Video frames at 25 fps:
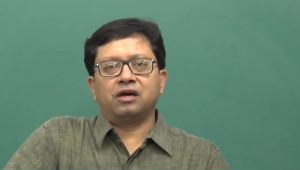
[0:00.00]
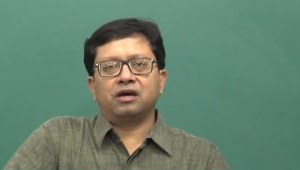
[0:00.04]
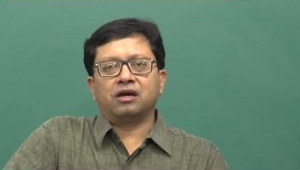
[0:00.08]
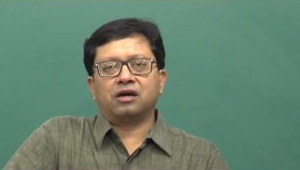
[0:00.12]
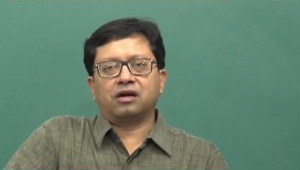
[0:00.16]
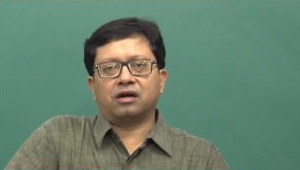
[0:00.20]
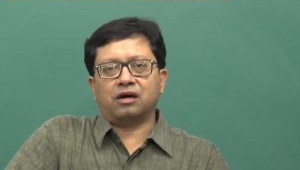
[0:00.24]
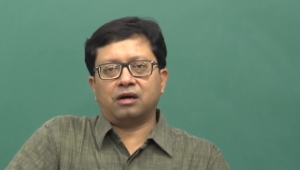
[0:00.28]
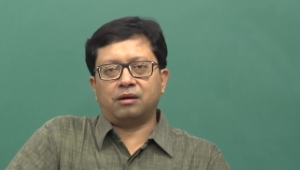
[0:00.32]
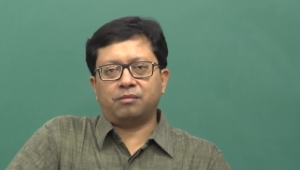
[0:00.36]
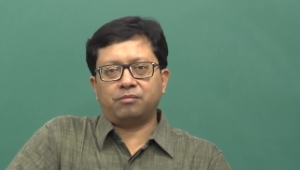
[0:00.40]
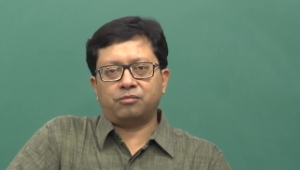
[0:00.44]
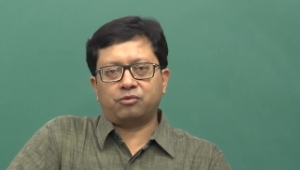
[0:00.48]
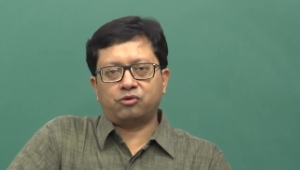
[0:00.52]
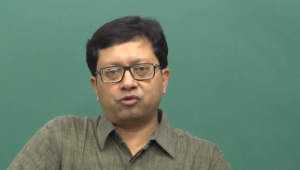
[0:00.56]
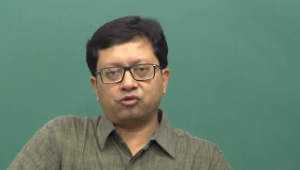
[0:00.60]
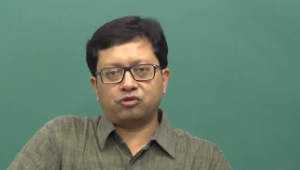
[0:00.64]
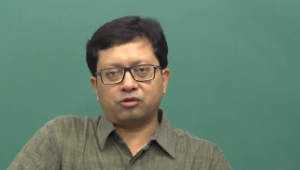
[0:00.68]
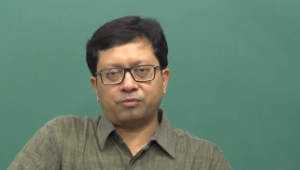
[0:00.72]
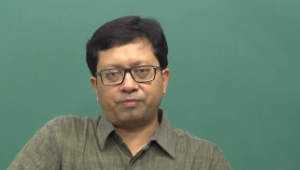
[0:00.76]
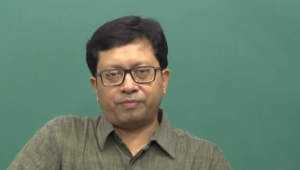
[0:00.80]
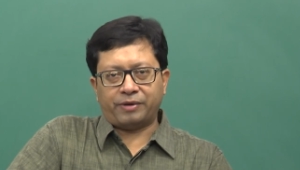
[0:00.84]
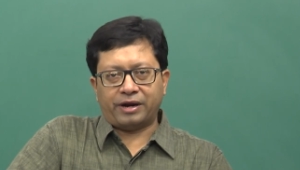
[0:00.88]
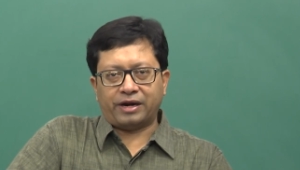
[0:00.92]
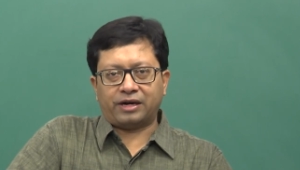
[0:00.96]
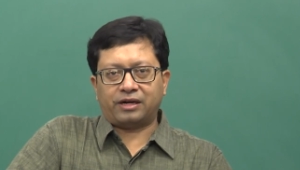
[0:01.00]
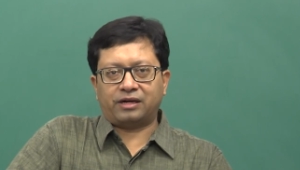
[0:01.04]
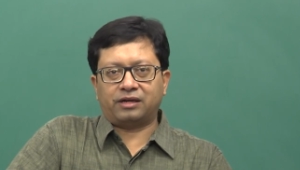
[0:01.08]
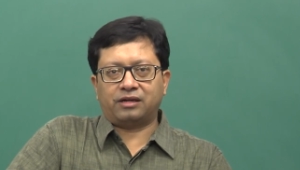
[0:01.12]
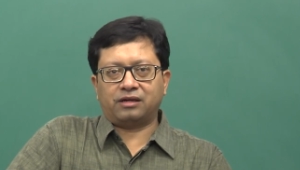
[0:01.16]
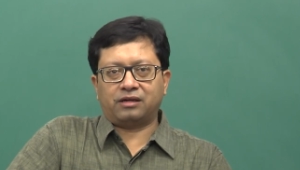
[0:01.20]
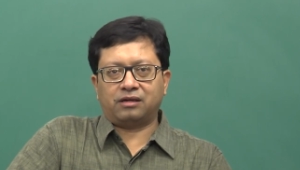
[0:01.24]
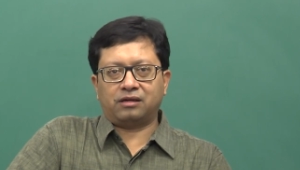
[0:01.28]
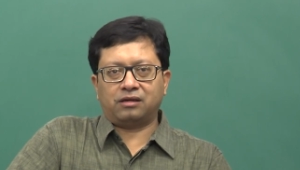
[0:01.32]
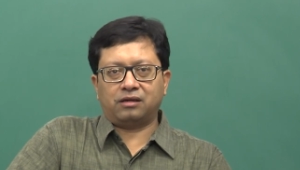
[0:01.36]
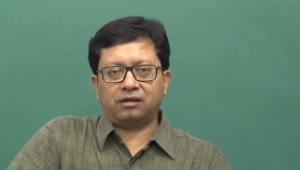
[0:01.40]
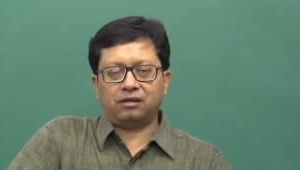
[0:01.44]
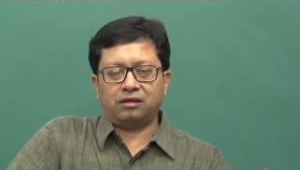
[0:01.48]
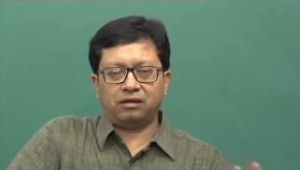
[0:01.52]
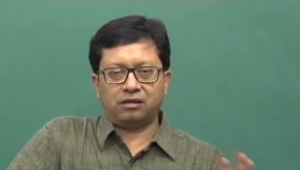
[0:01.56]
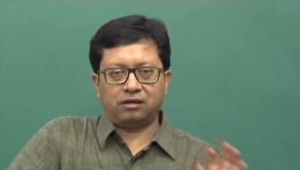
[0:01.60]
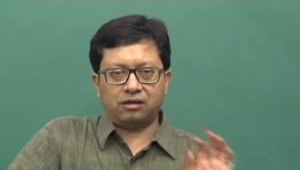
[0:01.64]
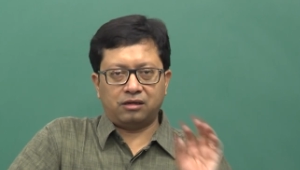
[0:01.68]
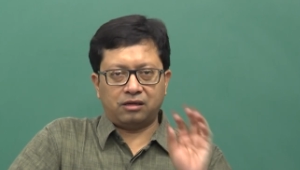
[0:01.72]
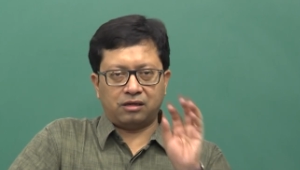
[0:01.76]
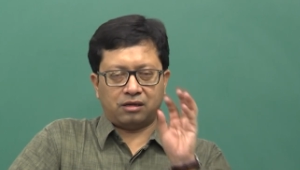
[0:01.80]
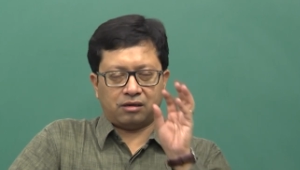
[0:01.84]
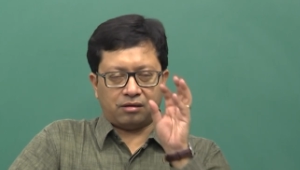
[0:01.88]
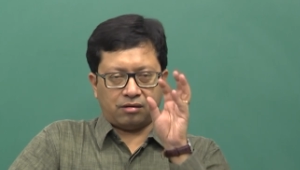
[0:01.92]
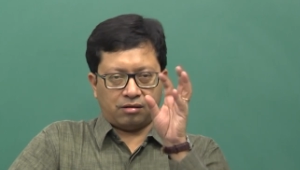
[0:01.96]
come to the practical
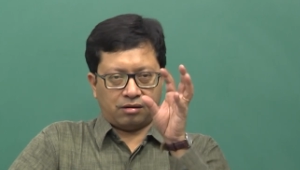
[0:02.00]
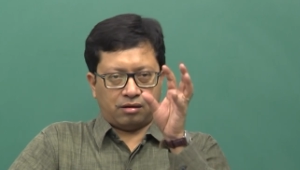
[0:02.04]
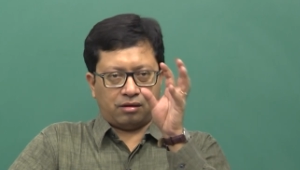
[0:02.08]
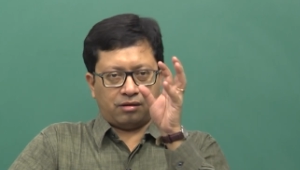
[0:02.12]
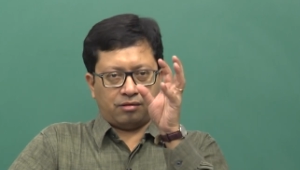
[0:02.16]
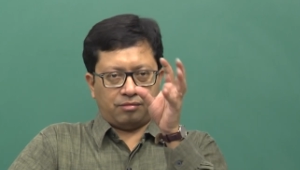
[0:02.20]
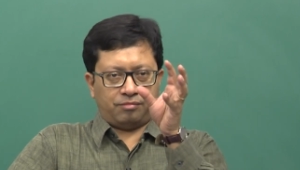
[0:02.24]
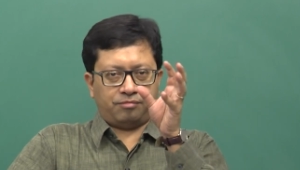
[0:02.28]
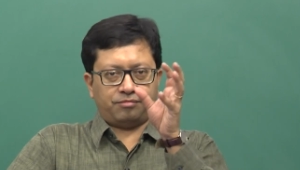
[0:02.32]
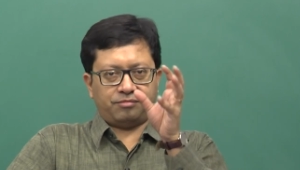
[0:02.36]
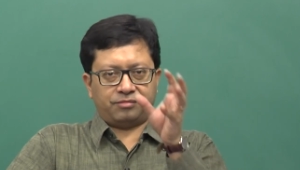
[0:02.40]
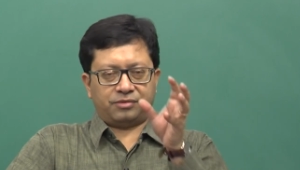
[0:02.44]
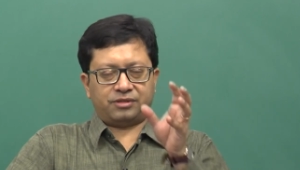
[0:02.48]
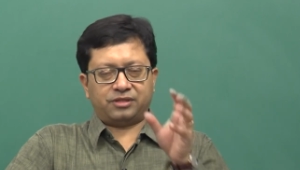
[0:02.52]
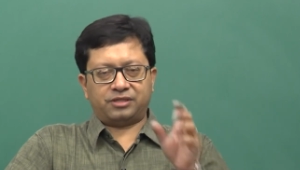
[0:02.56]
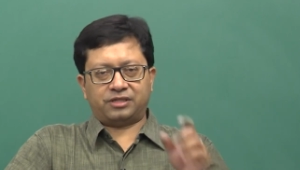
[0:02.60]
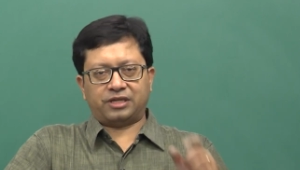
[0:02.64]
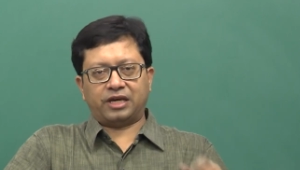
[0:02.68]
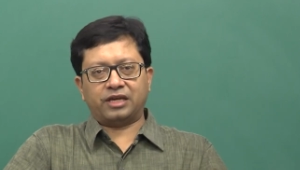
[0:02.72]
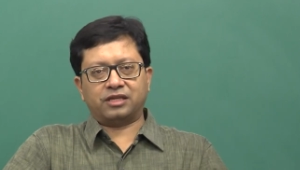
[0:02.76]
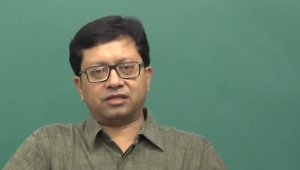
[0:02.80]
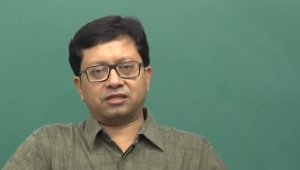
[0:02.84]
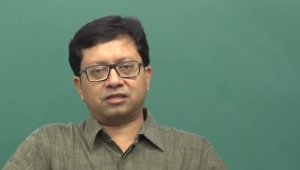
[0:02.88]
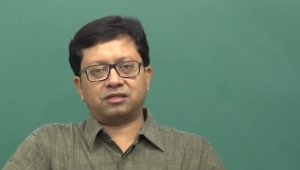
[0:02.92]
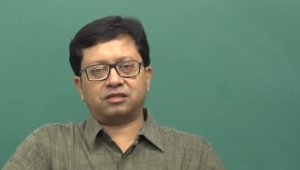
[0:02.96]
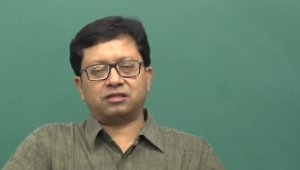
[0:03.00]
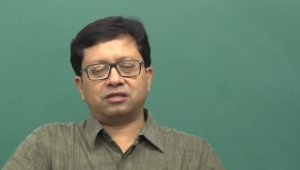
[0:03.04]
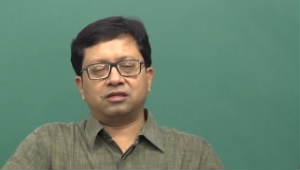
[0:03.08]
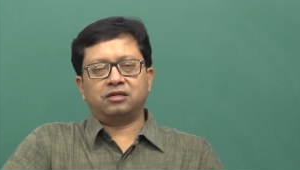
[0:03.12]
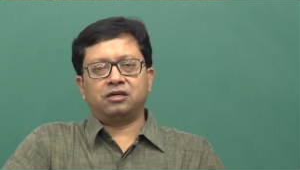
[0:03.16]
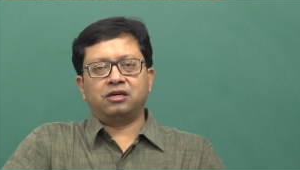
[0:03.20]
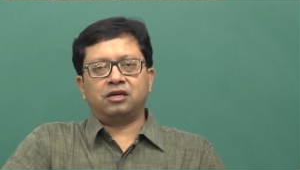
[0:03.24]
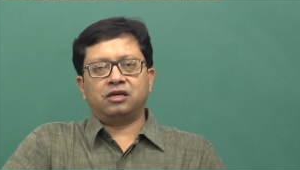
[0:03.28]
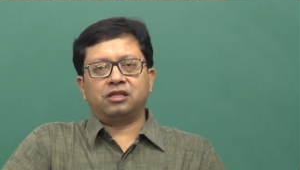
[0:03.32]
sense